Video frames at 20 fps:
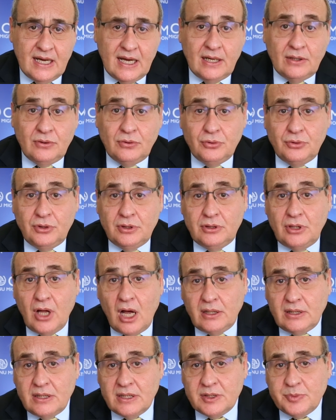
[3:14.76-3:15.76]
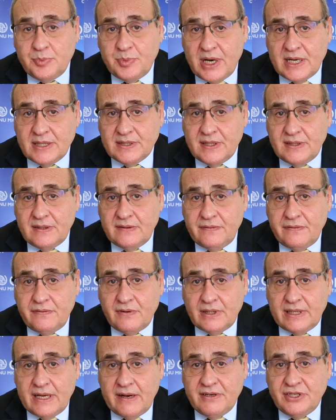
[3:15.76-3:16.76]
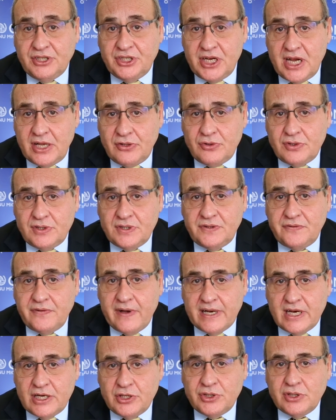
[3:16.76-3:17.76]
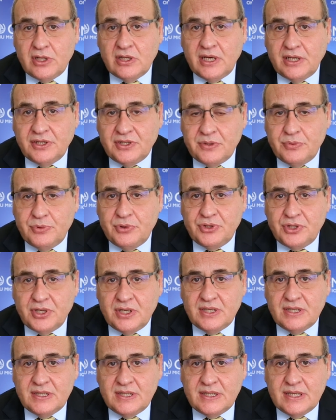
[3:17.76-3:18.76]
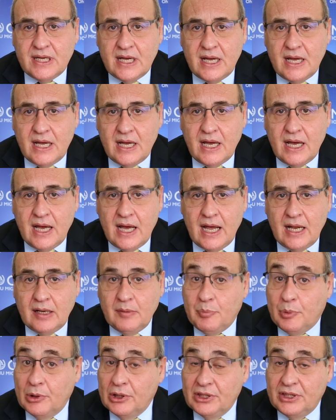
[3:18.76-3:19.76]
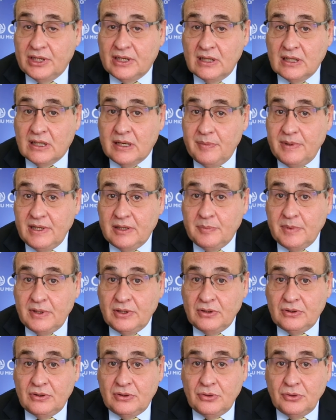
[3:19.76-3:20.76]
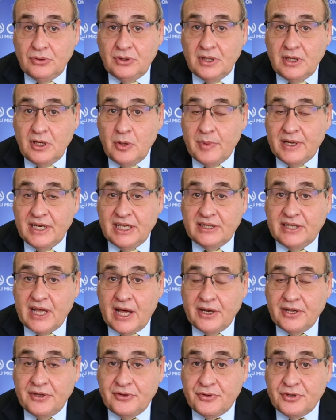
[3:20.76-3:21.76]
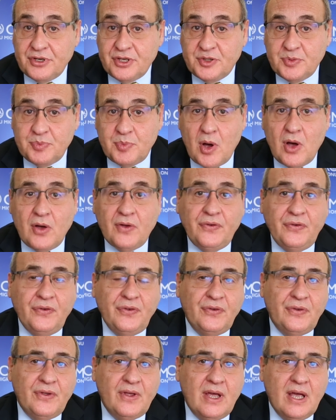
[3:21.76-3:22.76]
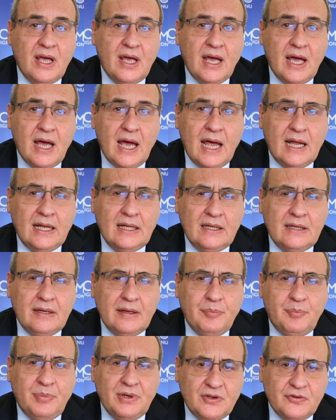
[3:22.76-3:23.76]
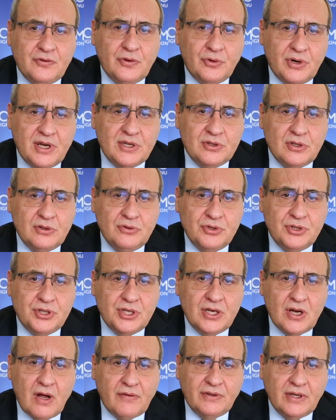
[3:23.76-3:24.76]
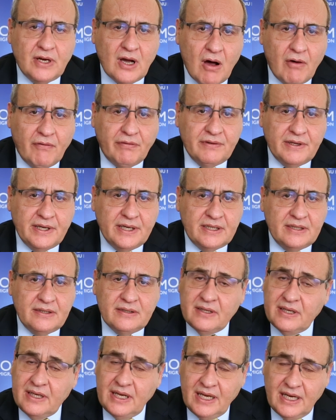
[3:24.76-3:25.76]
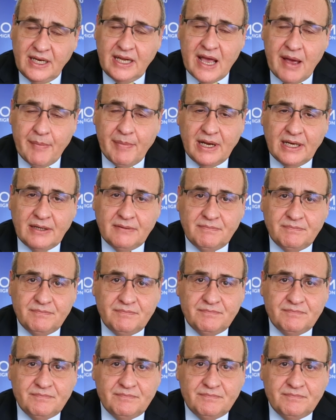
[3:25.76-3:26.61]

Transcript: and to the donors present for their generous financial contributions and political commitment to the humanitarian response and peaceful resolution of the conflict in Yemen.